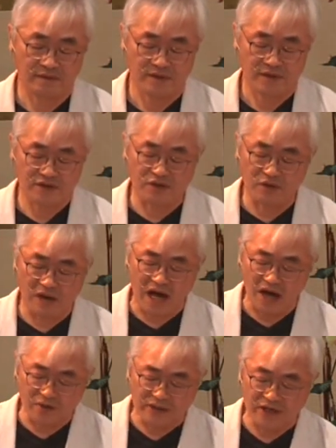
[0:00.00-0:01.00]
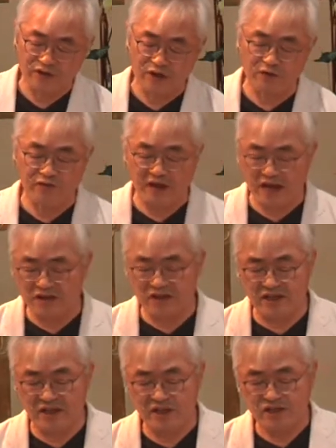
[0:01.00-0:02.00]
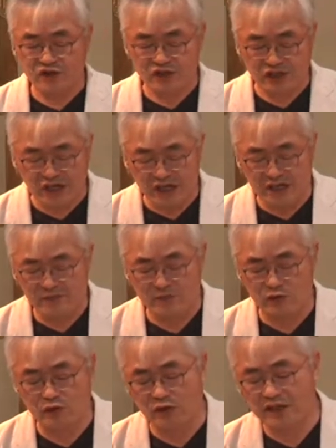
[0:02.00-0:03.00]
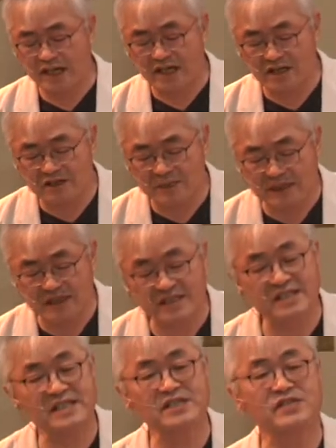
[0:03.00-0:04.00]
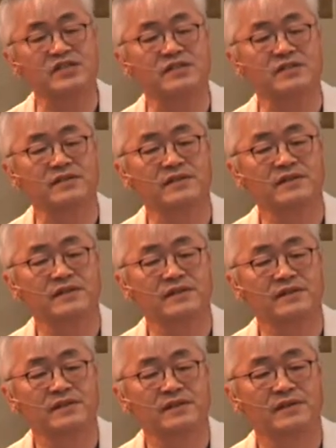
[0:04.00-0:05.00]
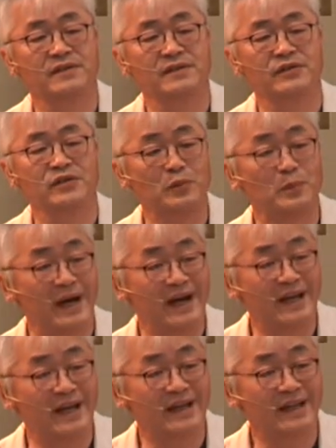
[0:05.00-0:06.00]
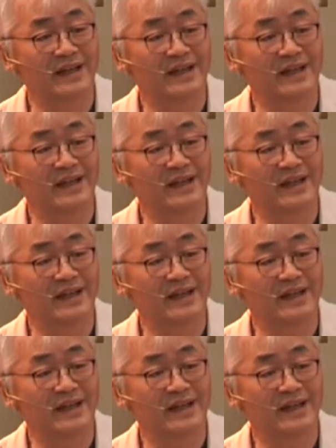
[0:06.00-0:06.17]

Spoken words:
So how does your faith shape your economic decision? You're buying.